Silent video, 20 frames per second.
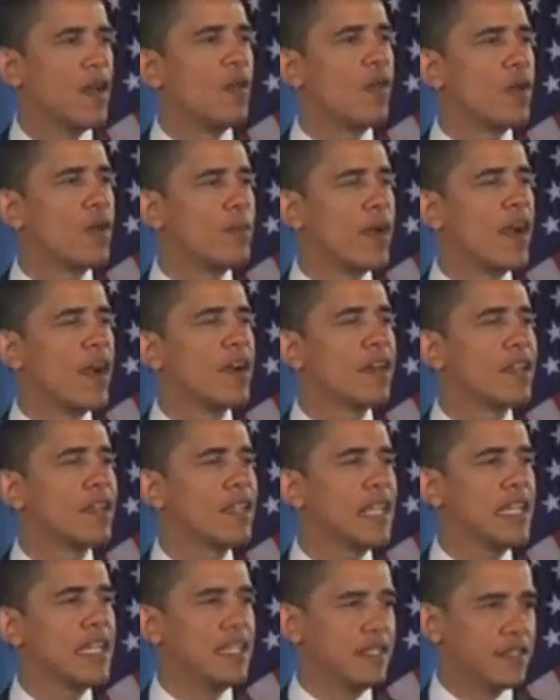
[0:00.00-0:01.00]
When America
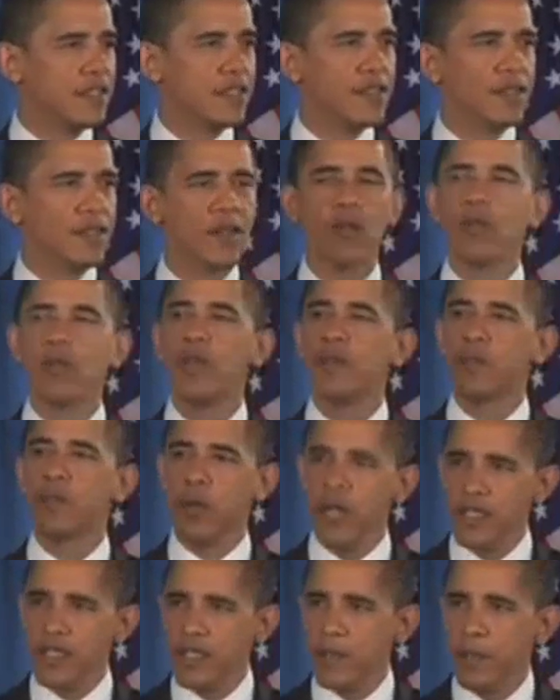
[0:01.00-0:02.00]
leads with
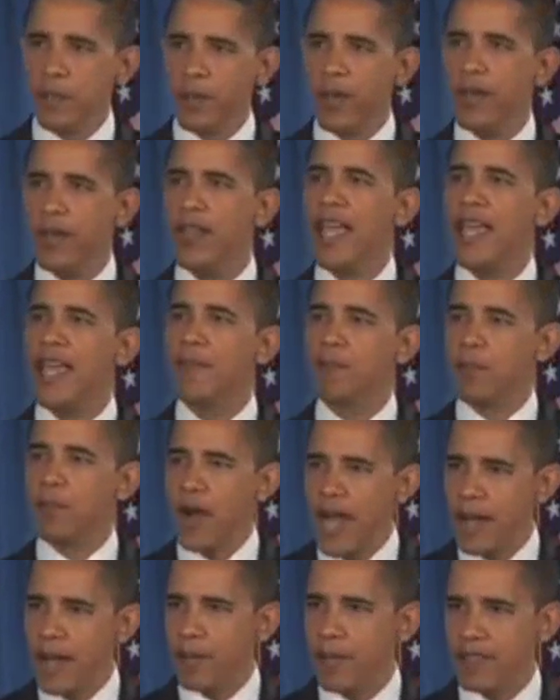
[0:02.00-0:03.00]
principle and
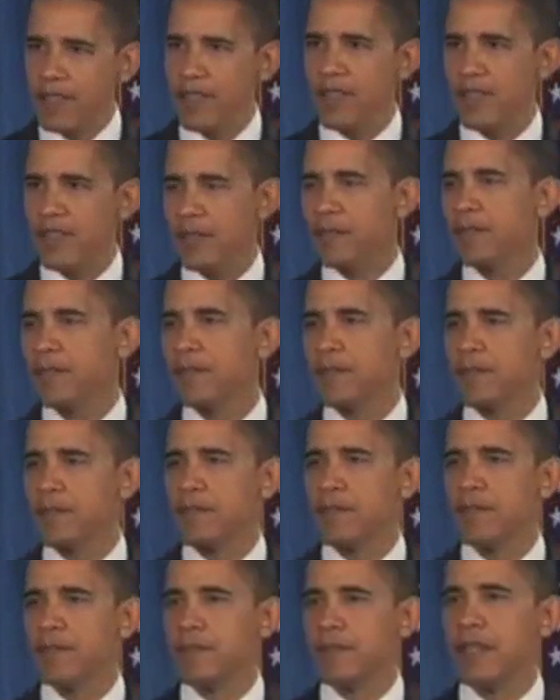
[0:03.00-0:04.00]
pragmatism,
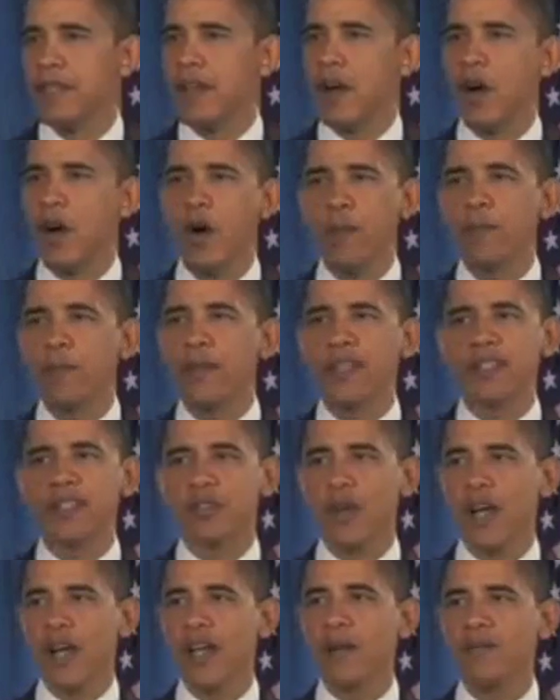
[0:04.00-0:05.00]
hope can
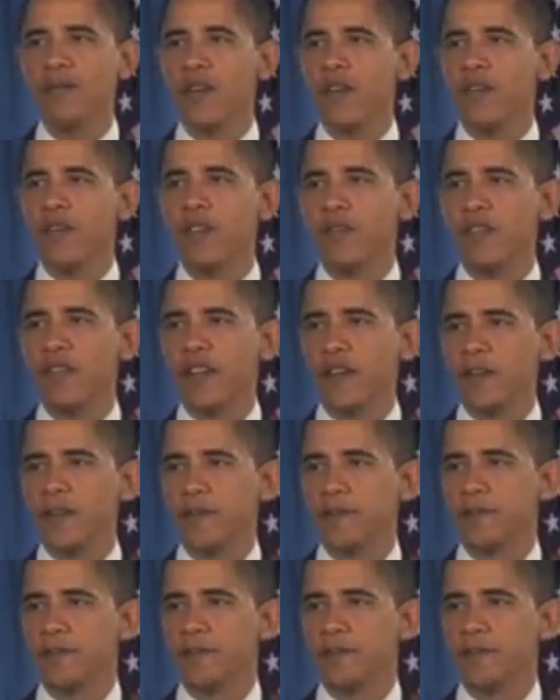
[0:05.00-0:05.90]
triumph over fear.